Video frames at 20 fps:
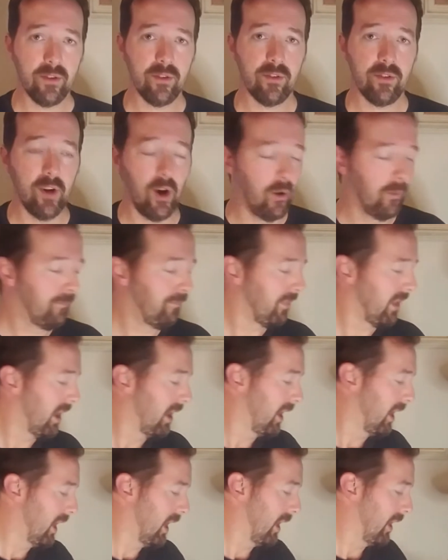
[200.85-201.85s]
So
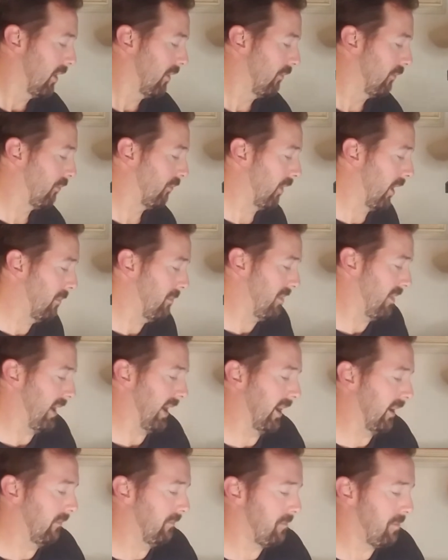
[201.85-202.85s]
from
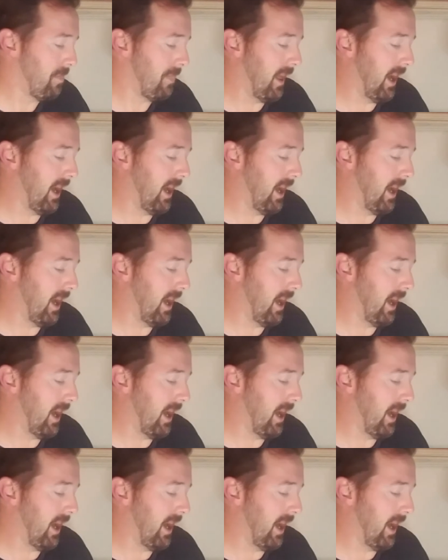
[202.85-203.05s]
there,